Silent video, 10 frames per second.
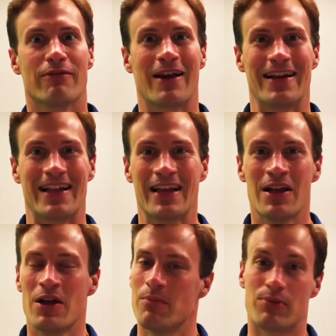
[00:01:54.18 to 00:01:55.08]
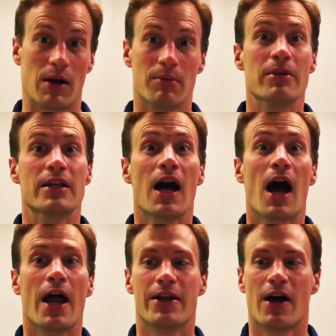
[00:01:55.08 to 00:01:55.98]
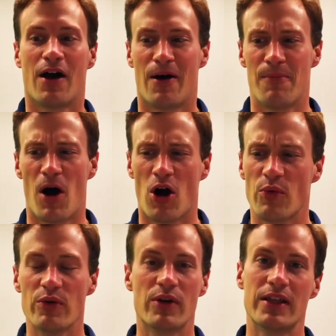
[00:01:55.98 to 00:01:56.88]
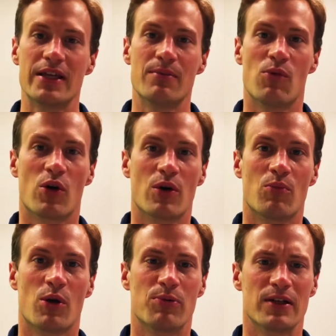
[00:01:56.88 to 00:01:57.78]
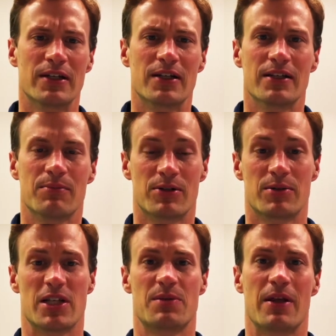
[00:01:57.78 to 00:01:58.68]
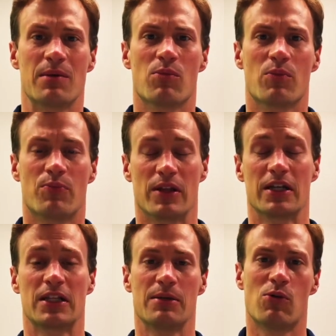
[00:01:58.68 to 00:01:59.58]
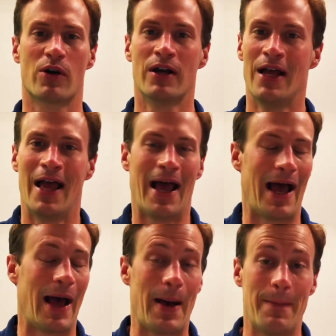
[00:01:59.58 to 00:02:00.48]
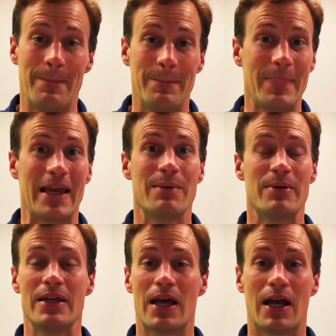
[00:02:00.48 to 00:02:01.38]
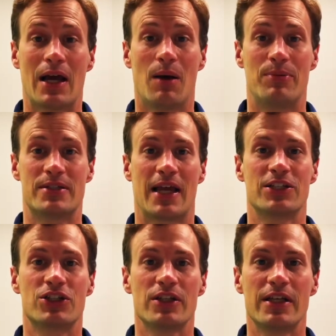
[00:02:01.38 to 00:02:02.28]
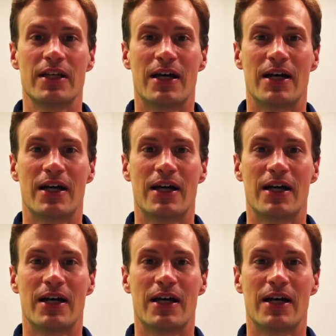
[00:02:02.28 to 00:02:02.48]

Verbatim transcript: right? probably not. Um, are we really more more politically participating more, politically more? Uh, maybe uh, potentially.